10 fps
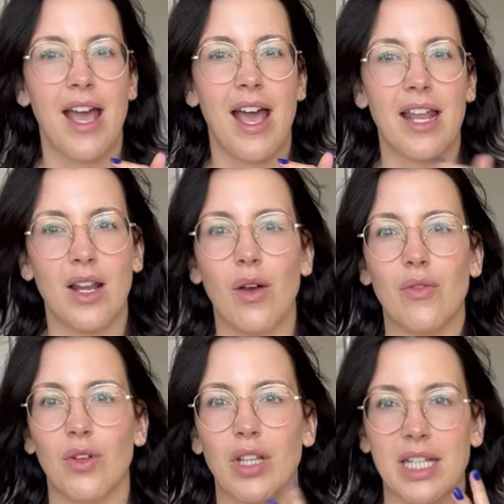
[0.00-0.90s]
and now I've
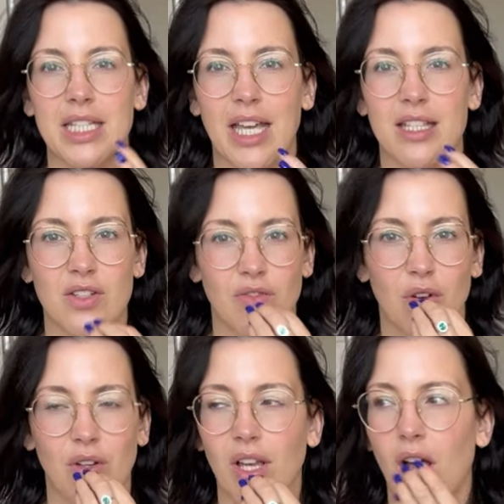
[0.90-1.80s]
got like a taste
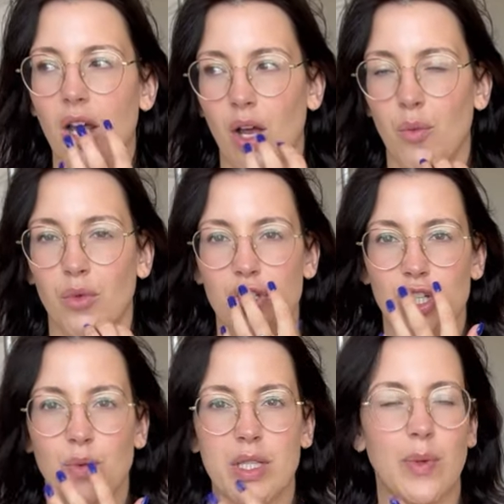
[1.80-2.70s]
for, like I want
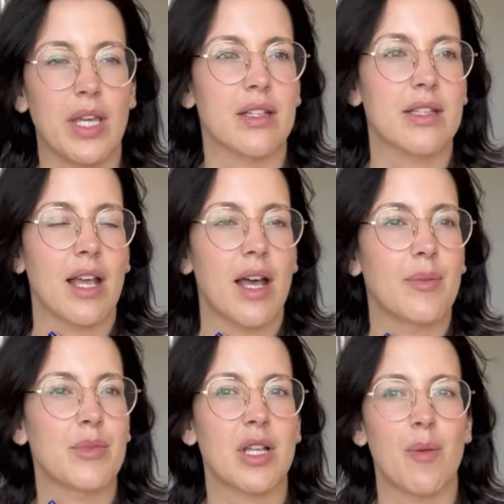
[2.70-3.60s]
chewy sweets.
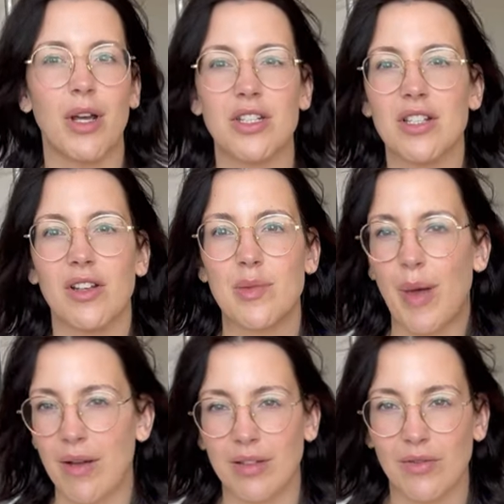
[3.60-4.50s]
So I might just go to
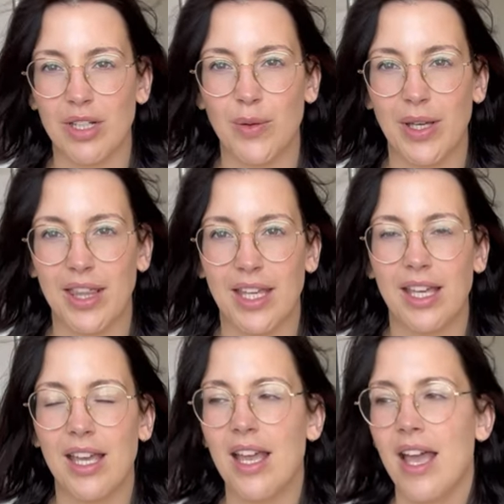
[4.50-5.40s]
Poundland really quickly
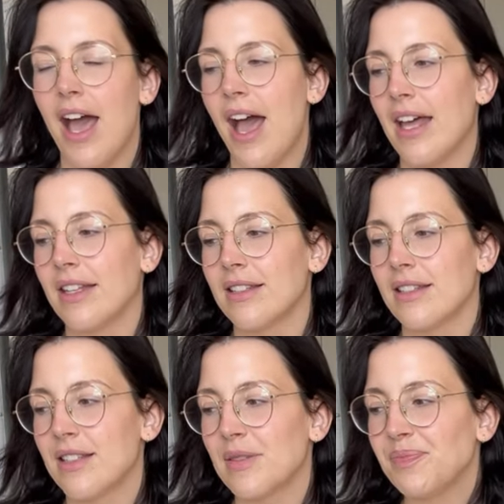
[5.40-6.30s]
and
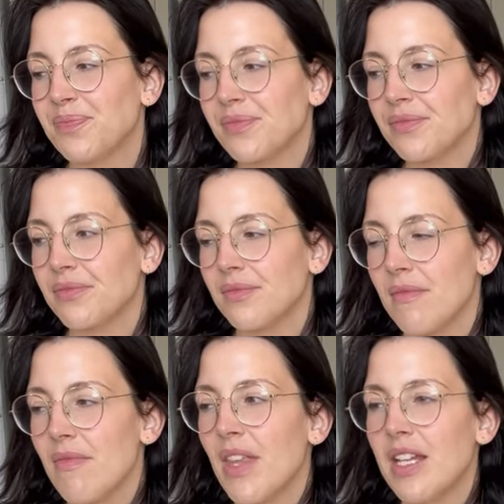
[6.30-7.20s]

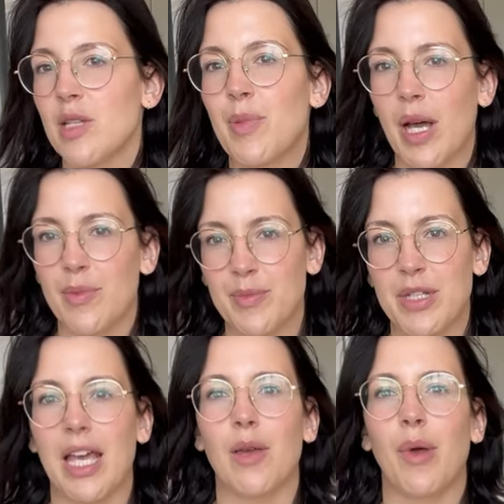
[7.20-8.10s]
just pick up some
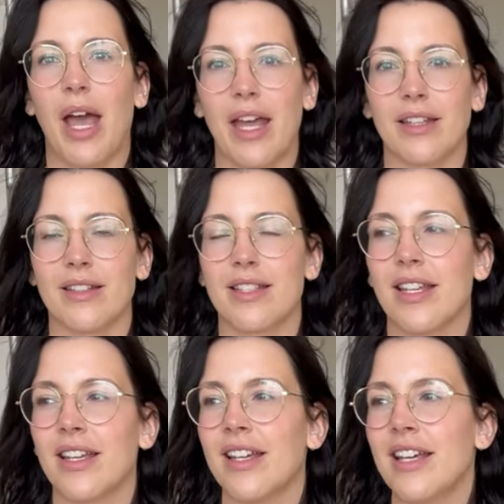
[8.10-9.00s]
tape and
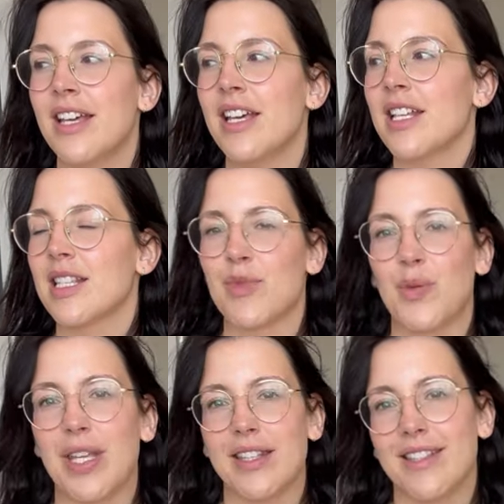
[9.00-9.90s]
some
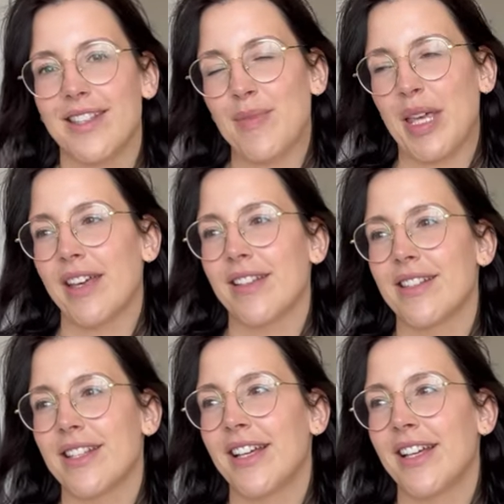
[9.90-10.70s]
sweets because